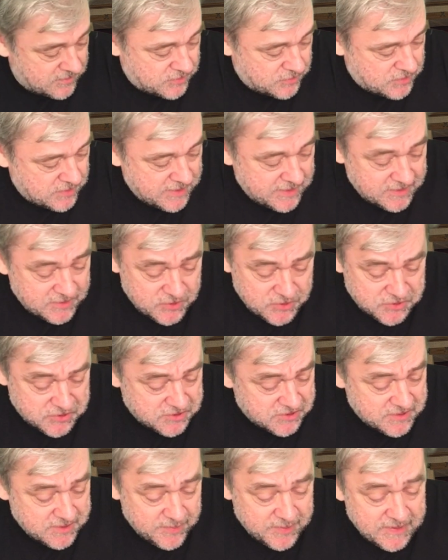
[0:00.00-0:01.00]
It
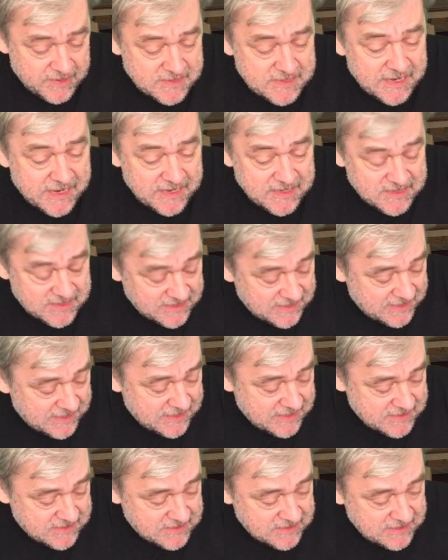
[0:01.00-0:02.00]
just, I mean, it takes
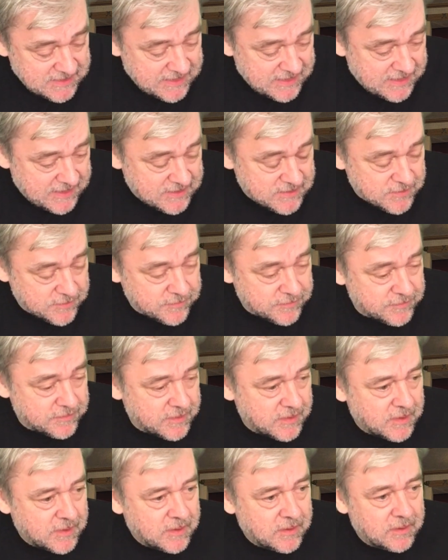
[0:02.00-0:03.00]
years and years of
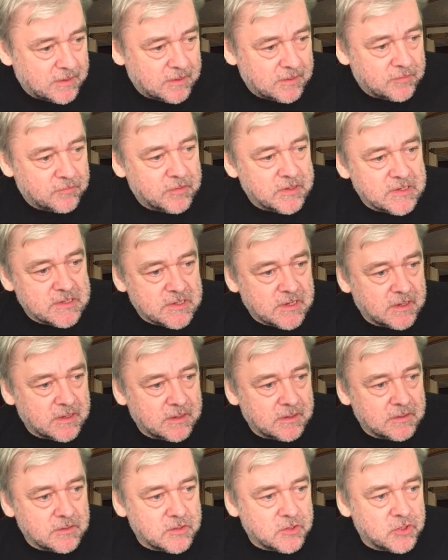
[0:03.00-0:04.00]

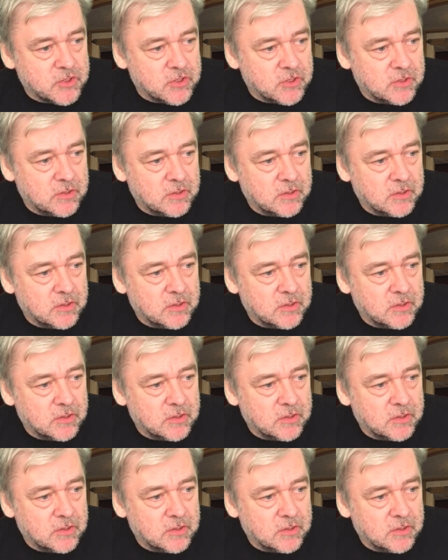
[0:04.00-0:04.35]
research.